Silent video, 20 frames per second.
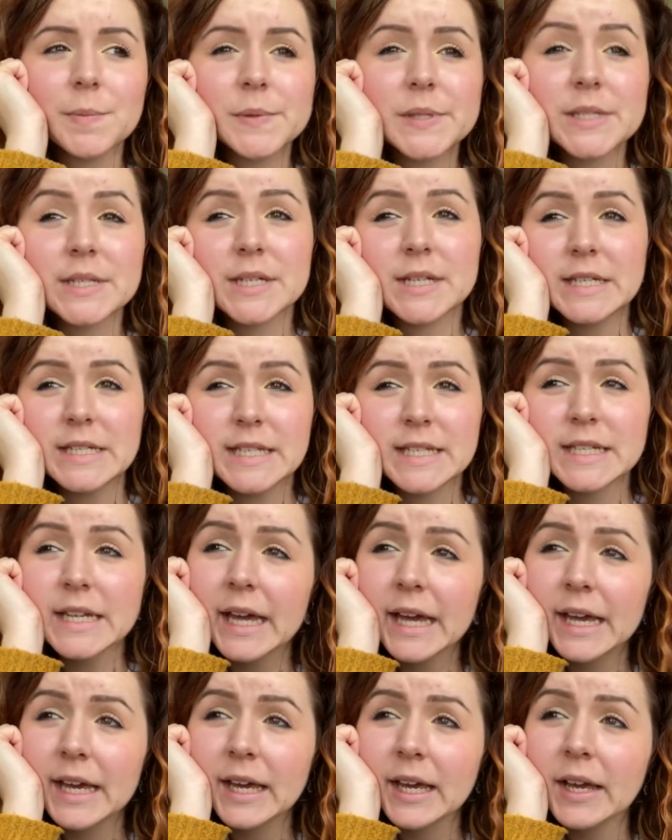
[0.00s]

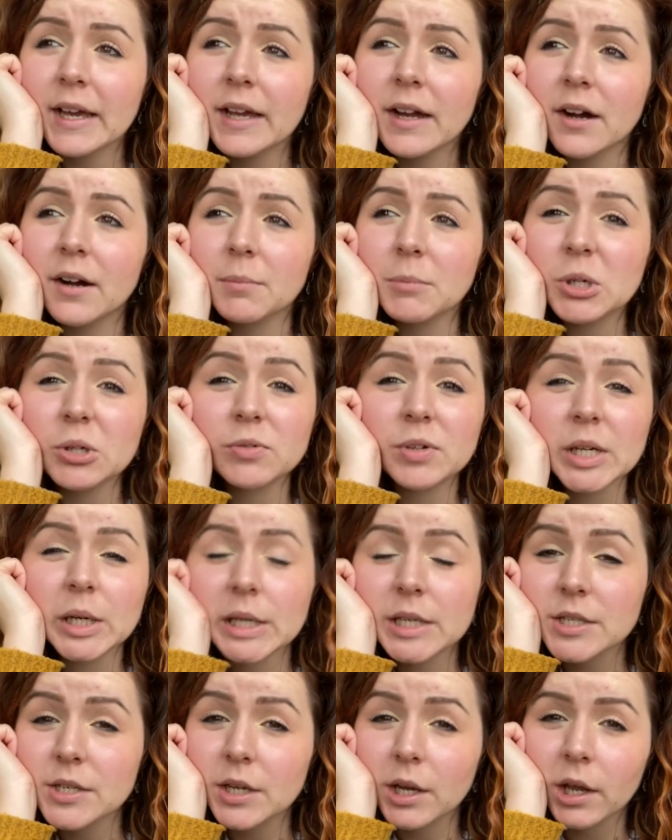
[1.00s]
Today I'm not really
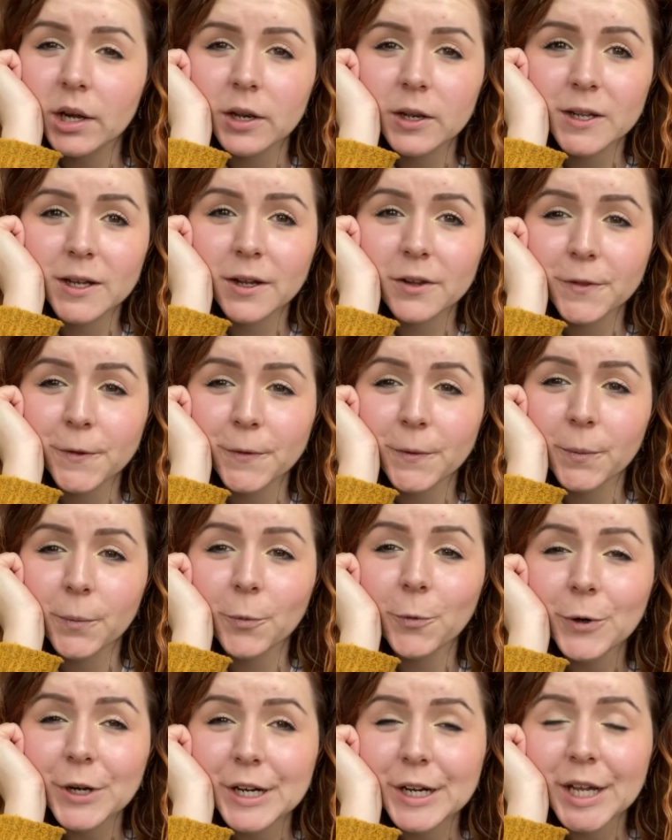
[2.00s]
doing anything other than
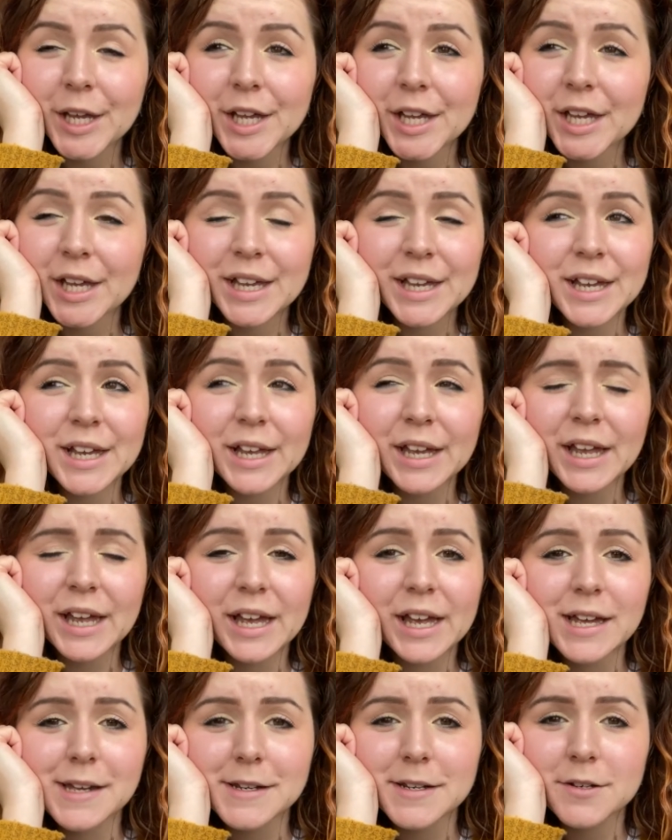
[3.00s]
working
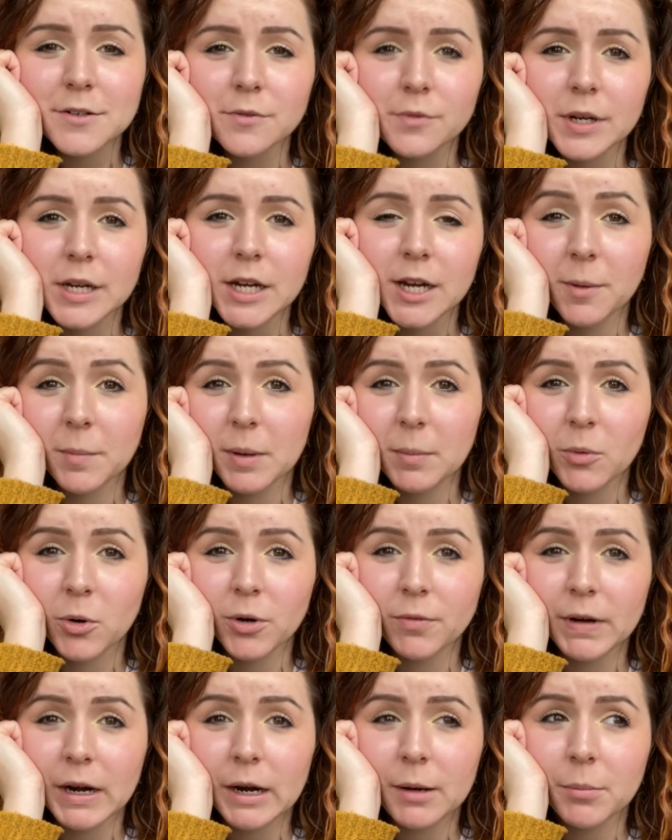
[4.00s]
and reading a bit more
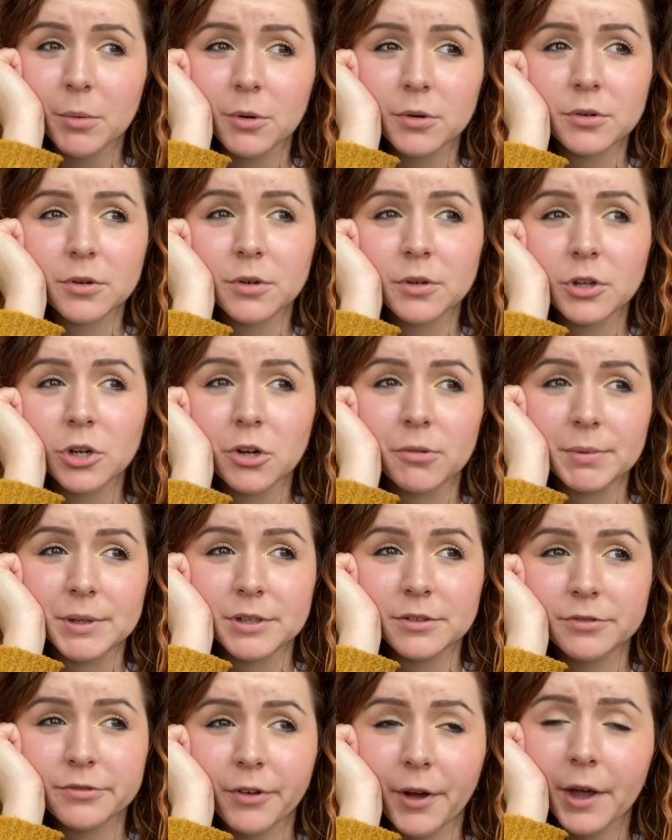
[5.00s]
of Harry Potter and the Goblet
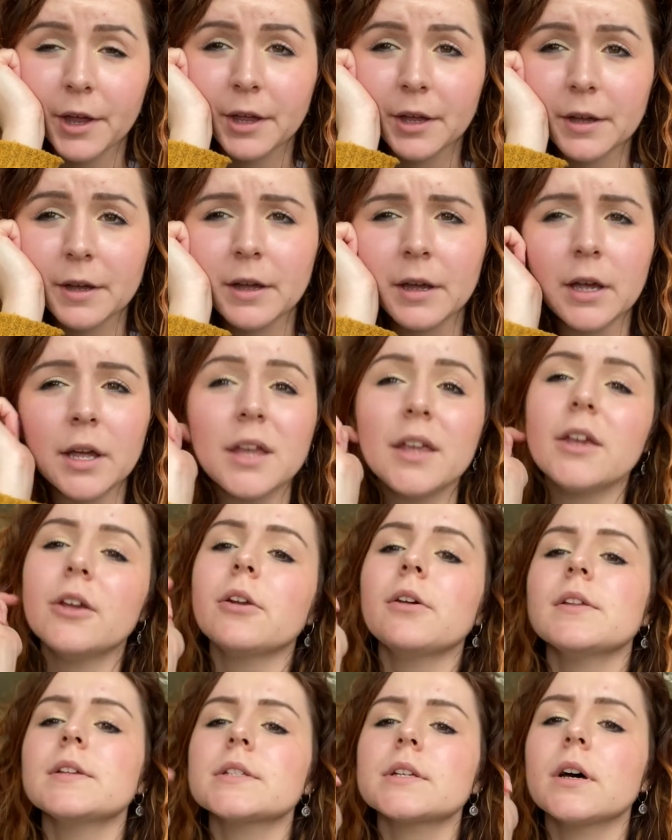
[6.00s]
of Fire. You know,
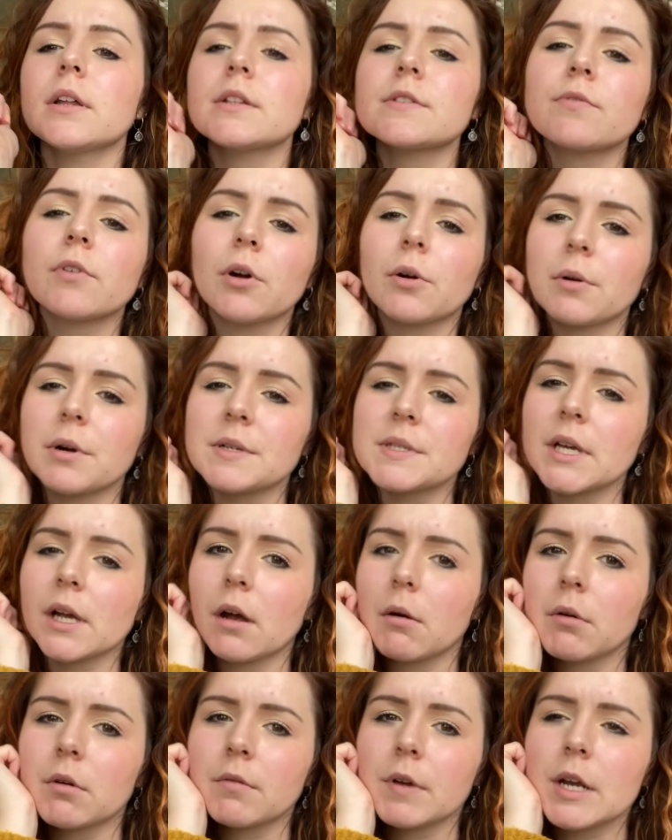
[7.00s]
at the start of this vlog where I was like,
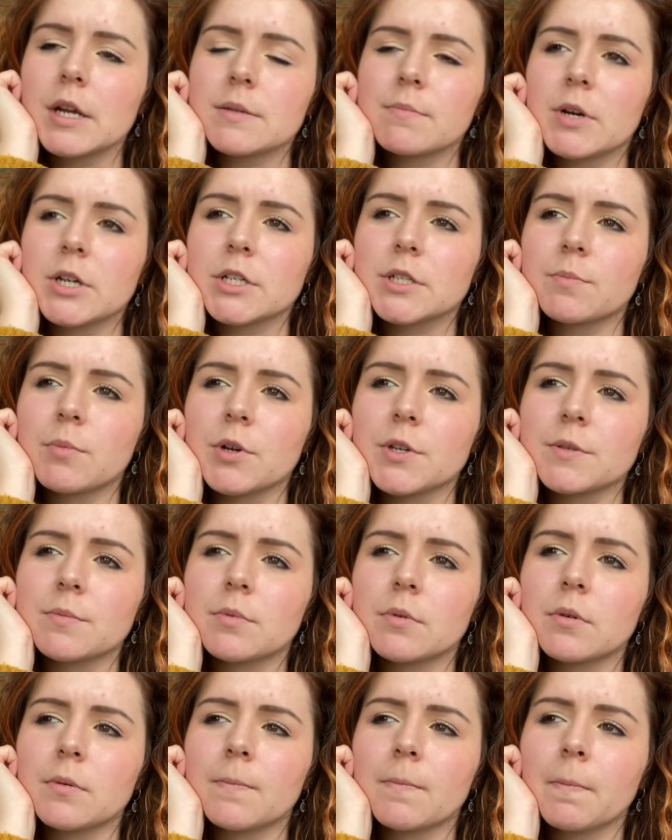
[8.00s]
I want to read as much as
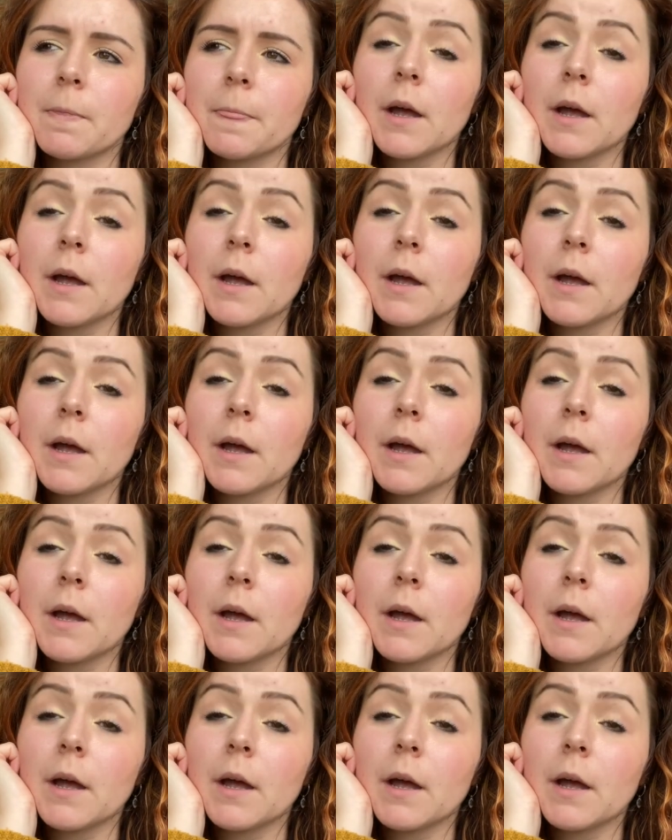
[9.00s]
possible.